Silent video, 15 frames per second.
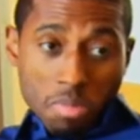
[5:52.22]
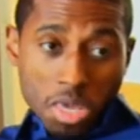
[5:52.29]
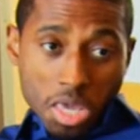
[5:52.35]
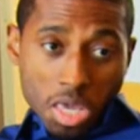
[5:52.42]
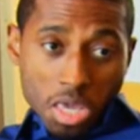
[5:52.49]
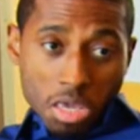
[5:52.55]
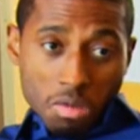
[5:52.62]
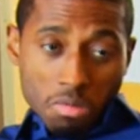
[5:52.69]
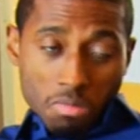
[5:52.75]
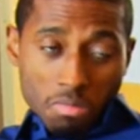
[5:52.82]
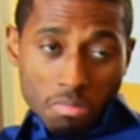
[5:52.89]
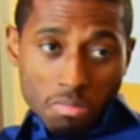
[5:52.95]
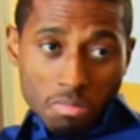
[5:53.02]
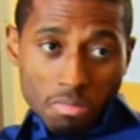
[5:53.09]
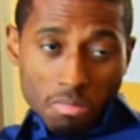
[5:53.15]
I mean,
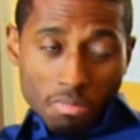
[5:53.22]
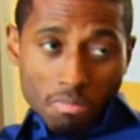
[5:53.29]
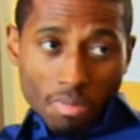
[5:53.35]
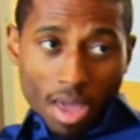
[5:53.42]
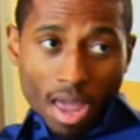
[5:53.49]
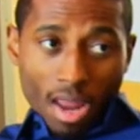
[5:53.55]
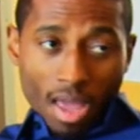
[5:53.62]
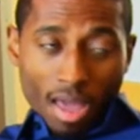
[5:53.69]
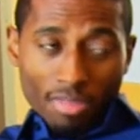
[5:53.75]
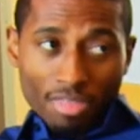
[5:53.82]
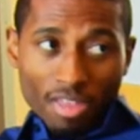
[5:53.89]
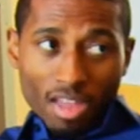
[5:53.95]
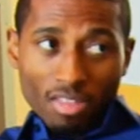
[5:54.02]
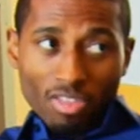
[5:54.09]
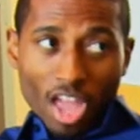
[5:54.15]
I
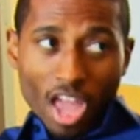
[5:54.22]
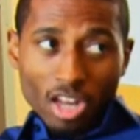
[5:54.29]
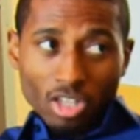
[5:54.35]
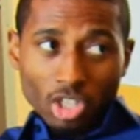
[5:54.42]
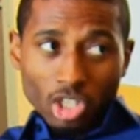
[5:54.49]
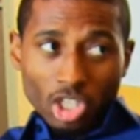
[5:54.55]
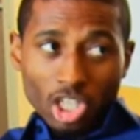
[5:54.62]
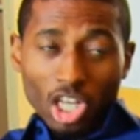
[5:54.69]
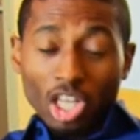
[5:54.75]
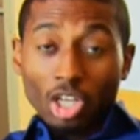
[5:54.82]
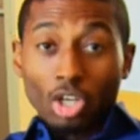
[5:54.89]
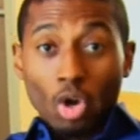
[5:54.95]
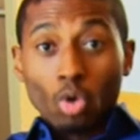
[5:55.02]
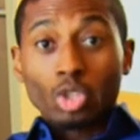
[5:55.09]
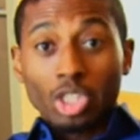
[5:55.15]
think that she
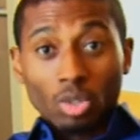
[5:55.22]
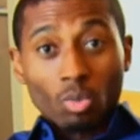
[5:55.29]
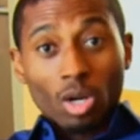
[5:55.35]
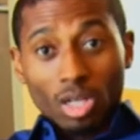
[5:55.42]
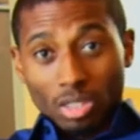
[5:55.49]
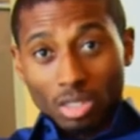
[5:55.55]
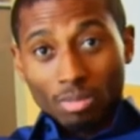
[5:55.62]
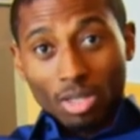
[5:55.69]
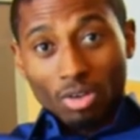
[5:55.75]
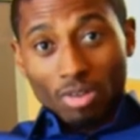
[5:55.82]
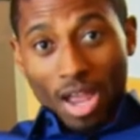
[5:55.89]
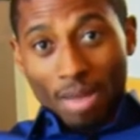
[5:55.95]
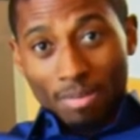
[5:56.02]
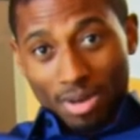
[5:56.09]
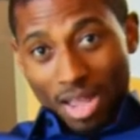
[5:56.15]
didn't know she wanted to be
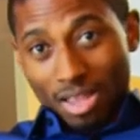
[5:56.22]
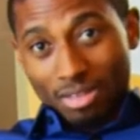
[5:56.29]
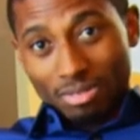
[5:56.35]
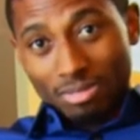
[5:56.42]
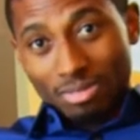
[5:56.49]
grabbed, and